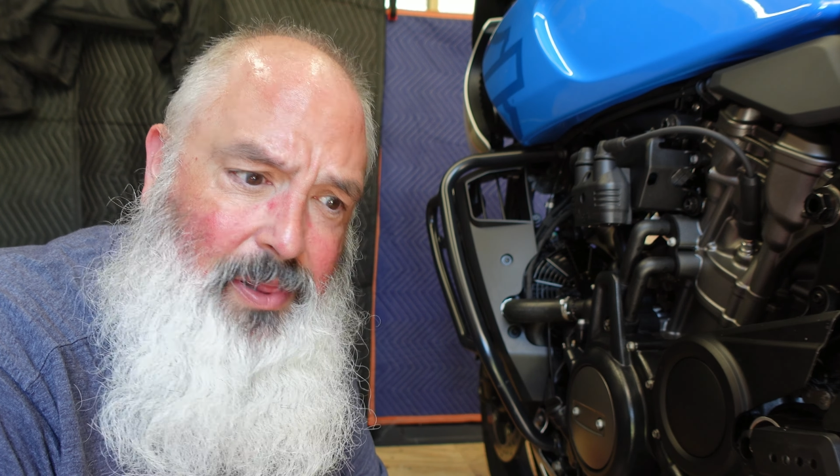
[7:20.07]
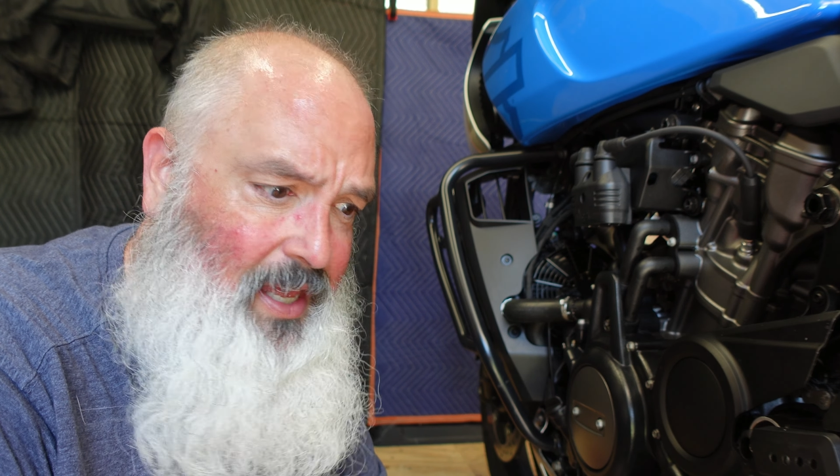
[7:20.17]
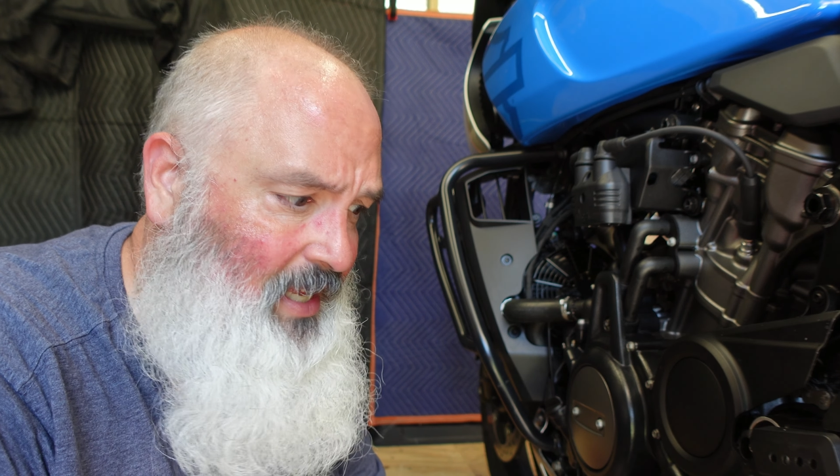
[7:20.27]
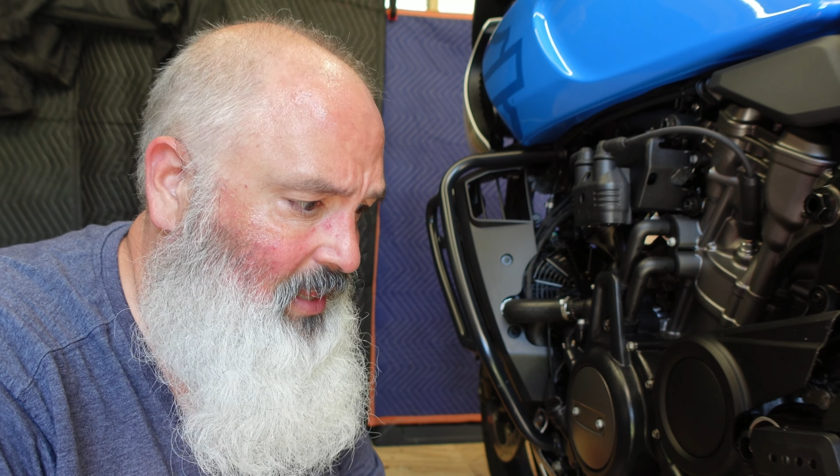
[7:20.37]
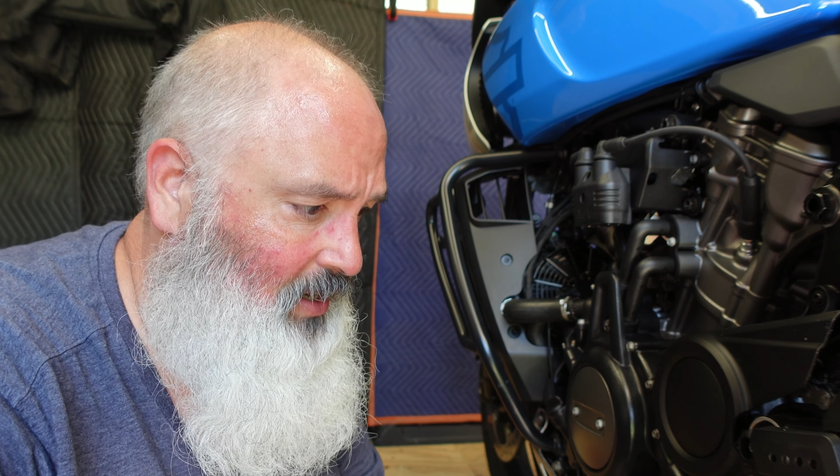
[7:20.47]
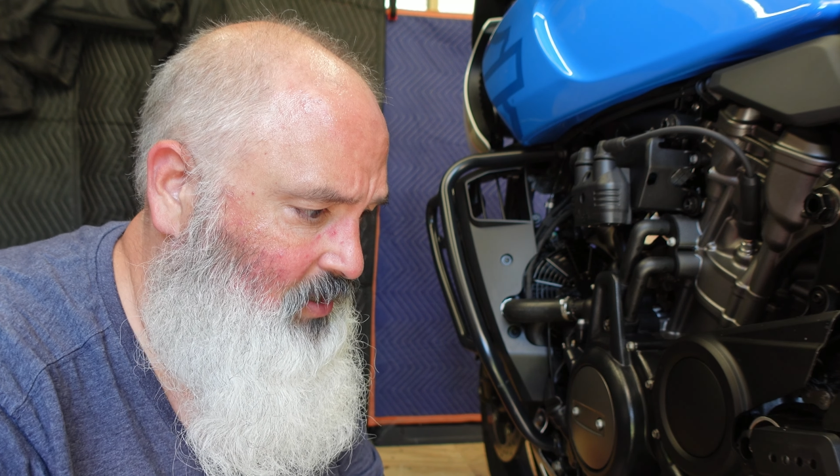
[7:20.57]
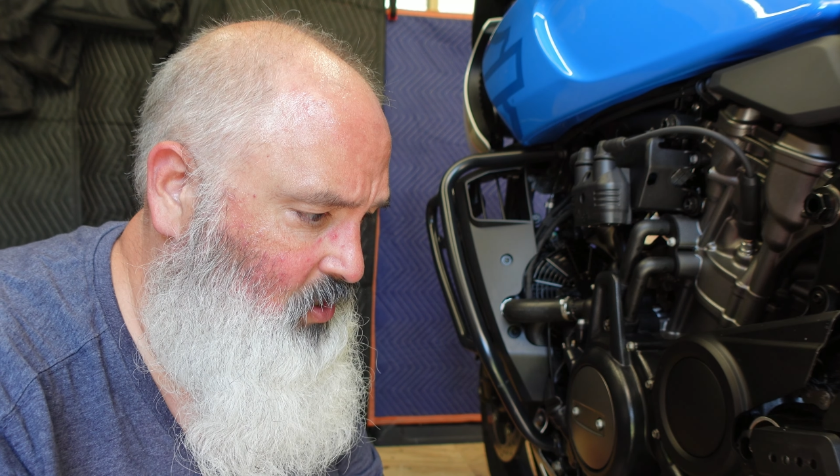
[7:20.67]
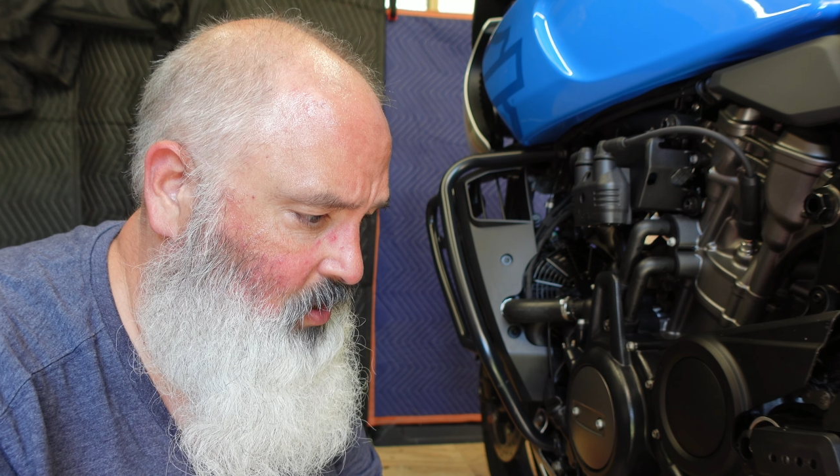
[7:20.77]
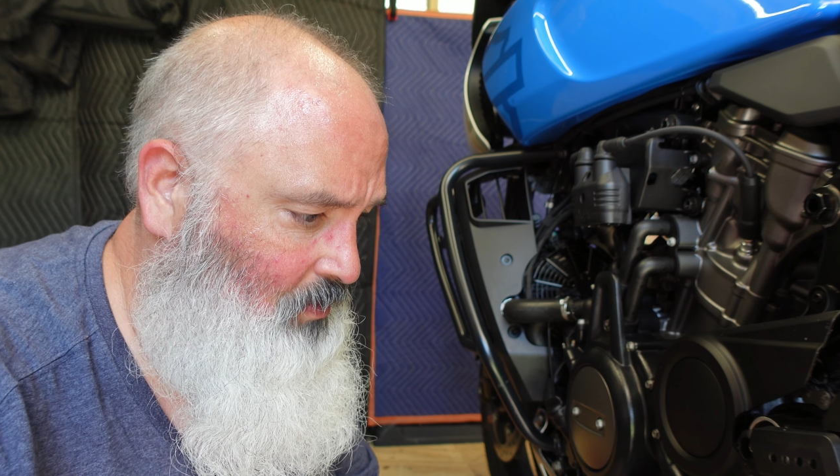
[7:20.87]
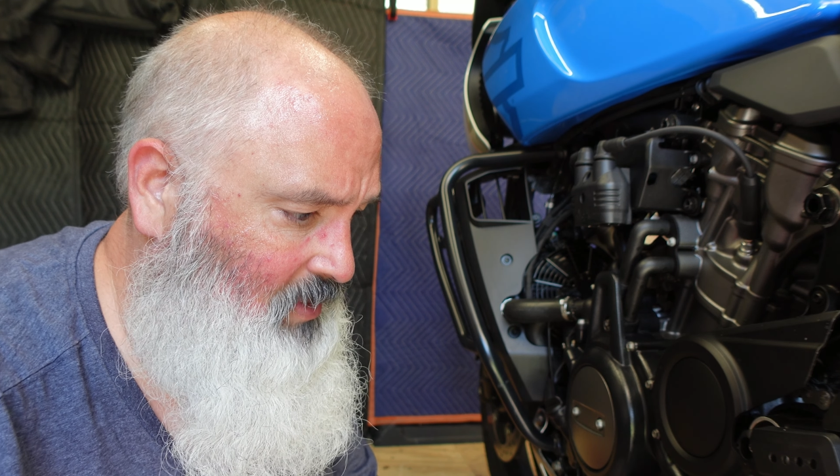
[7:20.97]
play in there,
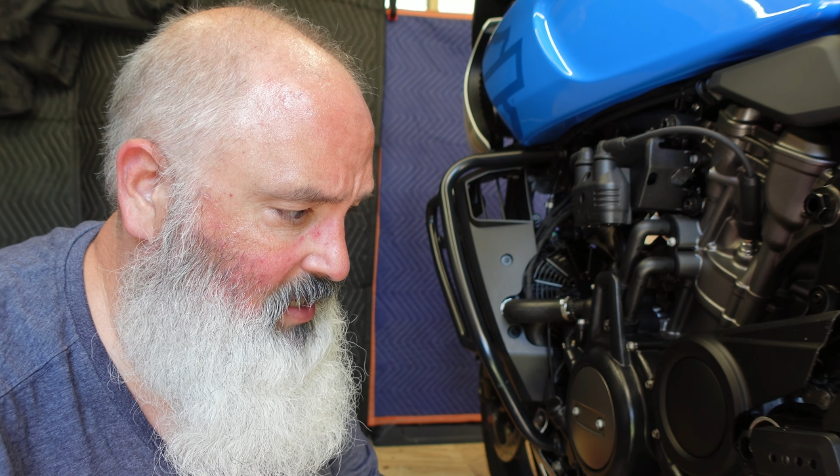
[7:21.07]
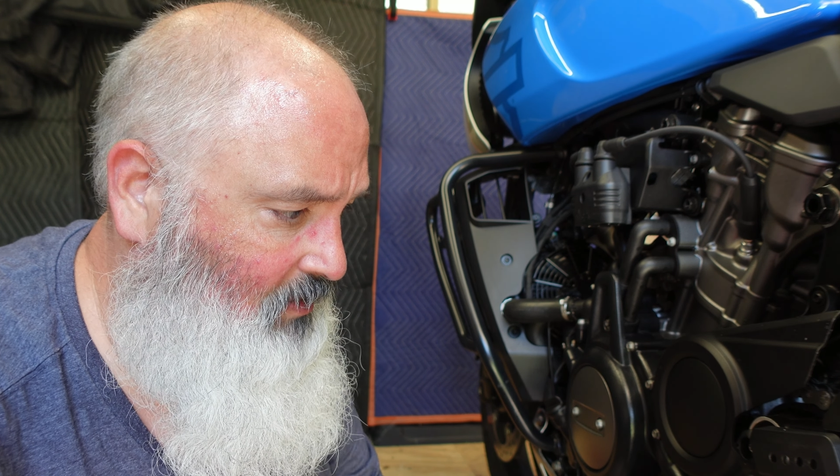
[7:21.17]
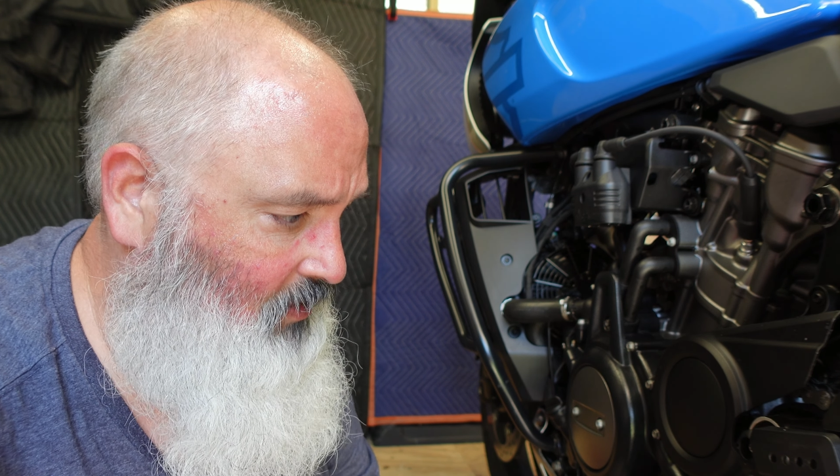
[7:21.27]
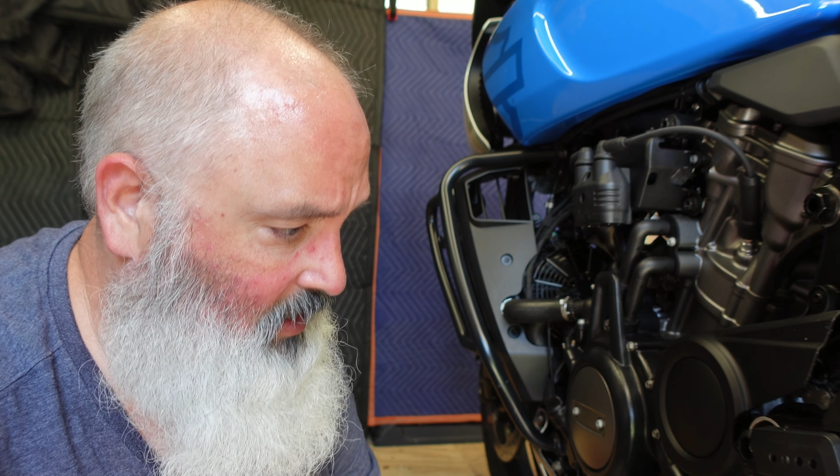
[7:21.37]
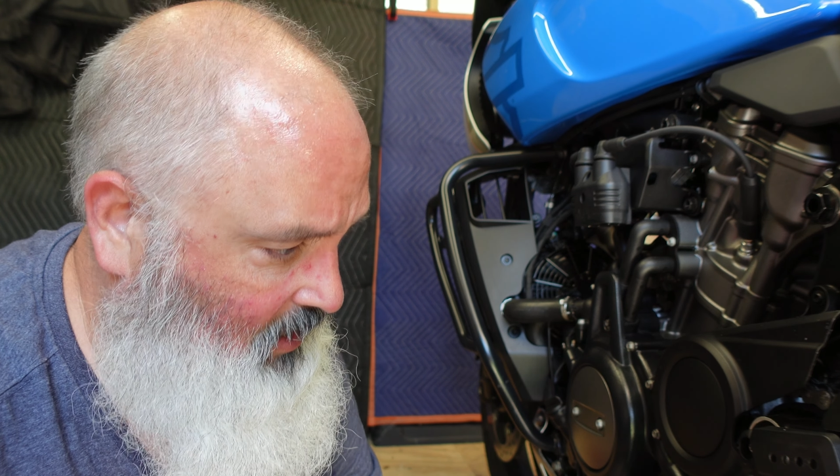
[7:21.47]
so I'm definitely